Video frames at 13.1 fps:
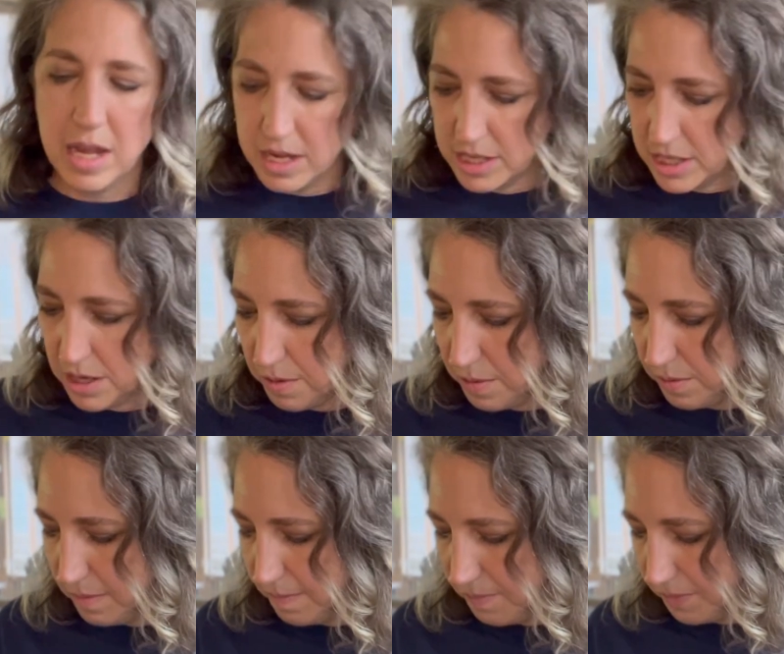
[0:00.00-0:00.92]
So
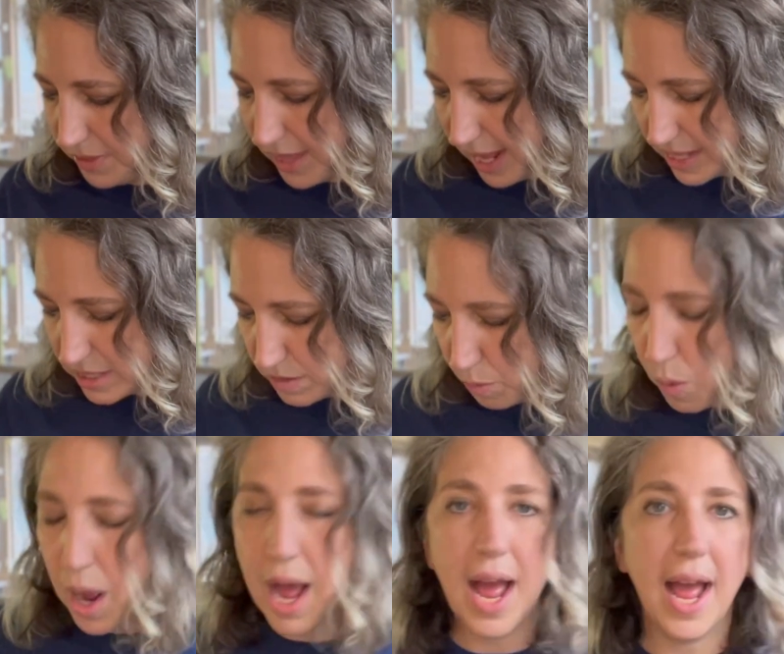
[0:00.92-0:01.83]
that's
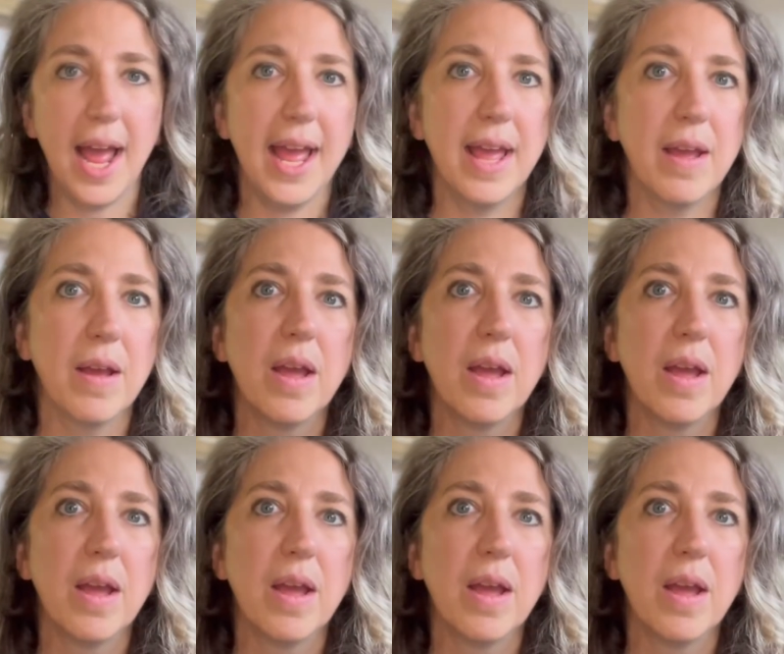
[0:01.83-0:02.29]
why